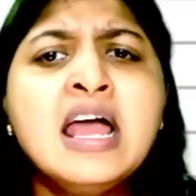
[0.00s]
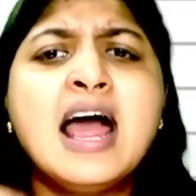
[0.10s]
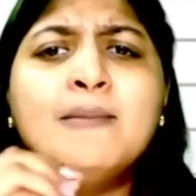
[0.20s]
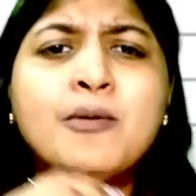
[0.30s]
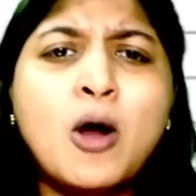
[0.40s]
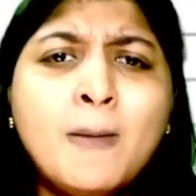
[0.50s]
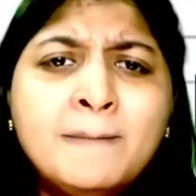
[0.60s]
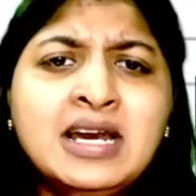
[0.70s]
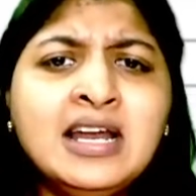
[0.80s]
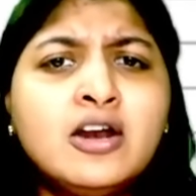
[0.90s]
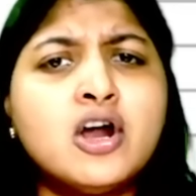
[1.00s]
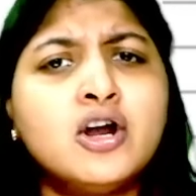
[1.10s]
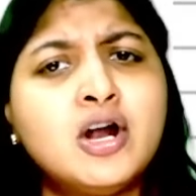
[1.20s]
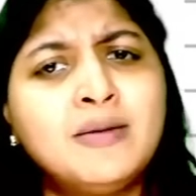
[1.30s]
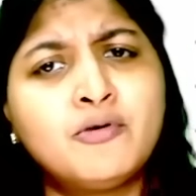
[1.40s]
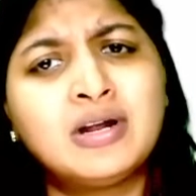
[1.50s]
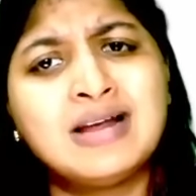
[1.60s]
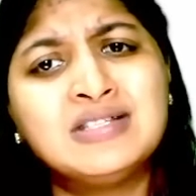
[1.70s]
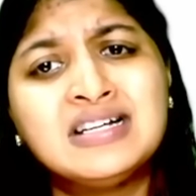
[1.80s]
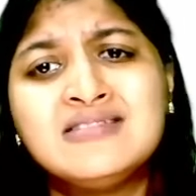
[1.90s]
and properly drawn audit
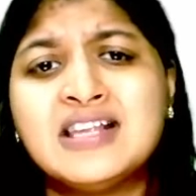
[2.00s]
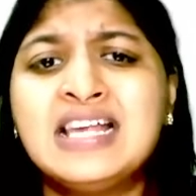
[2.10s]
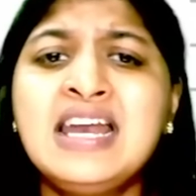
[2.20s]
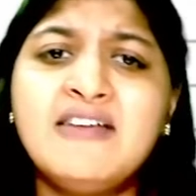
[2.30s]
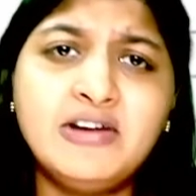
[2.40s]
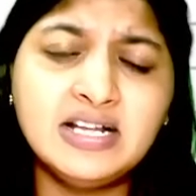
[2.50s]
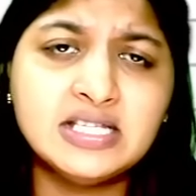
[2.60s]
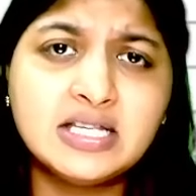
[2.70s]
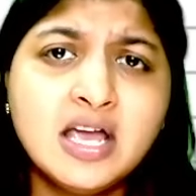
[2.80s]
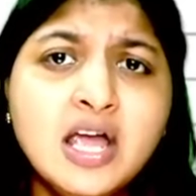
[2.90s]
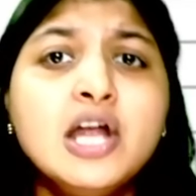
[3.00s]
program serves as an evidence.